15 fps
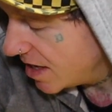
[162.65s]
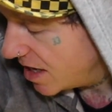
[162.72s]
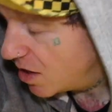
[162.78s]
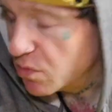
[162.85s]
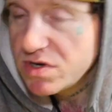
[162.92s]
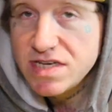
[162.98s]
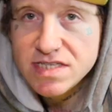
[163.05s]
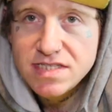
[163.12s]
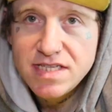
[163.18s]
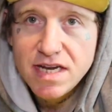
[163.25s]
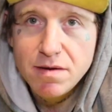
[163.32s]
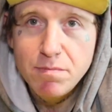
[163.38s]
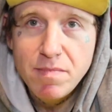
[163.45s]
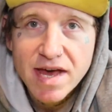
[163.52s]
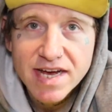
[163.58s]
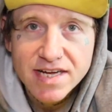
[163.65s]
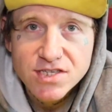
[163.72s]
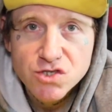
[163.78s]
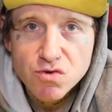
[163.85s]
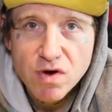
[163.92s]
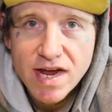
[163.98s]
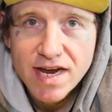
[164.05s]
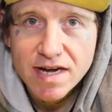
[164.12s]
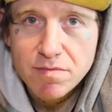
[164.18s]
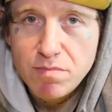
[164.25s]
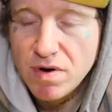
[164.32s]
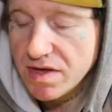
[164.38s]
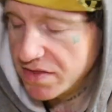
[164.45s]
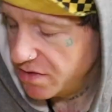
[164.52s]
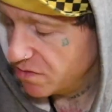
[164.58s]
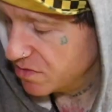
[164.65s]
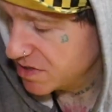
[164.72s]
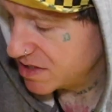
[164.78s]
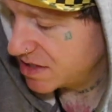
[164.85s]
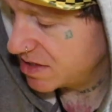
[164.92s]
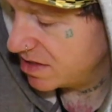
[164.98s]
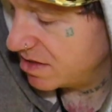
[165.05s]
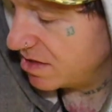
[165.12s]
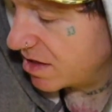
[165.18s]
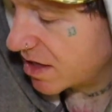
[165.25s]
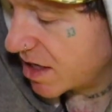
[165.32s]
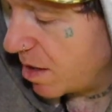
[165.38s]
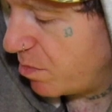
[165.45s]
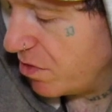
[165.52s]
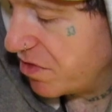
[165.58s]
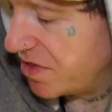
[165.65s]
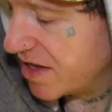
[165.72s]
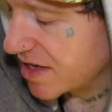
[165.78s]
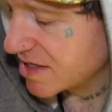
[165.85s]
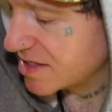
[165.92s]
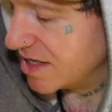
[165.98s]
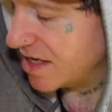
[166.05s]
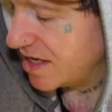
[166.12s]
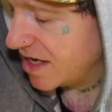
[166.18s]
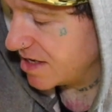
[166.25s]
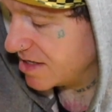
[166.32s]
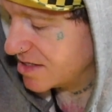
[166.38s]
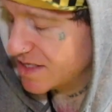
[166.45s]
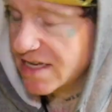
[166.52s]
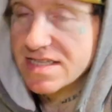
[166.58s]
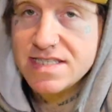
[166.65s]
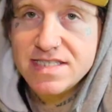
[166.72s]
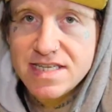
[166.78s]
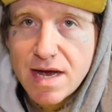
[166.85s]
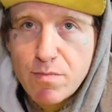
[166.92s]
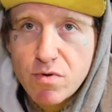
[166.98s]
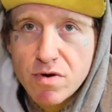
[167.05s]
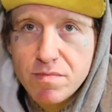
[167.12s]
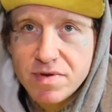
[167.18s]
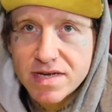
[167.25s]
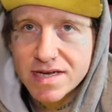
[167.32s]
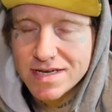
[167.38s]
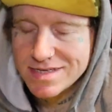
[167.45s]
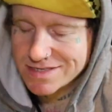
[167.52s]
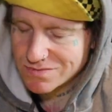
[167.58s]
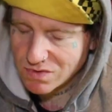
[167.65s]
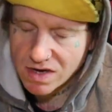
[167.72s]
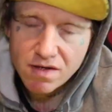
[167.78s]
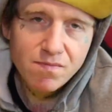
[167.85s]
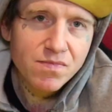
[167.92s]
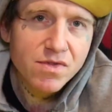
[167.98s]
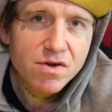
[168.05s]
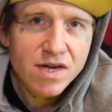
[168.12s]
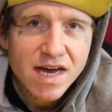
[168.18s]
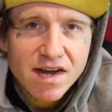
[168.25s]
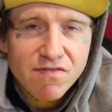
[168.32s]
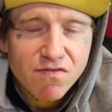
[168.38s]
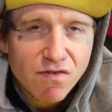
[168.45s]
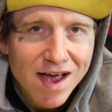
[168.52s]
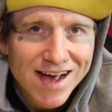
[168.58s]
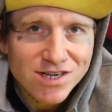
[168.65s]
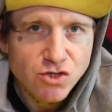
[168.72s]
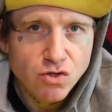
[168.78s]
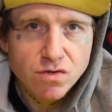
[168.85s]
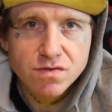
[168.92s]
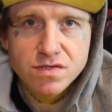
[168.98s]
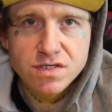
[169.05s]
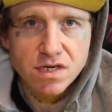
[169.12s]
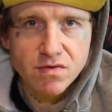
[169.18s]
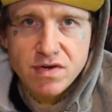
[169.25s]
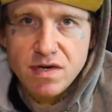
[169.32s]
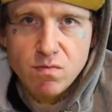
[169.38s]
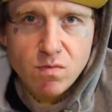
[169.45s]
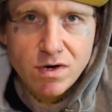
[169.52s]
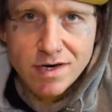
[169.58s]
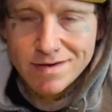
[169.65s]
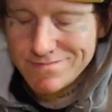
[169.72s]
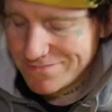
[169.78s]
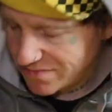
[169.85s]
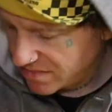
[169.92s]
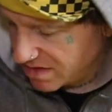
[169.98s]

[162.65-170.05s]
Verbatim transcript: Uh, we just did a mega trade, but there was a couple things that he had to send separate because, well, they're kind of fragile, so we didn't want to,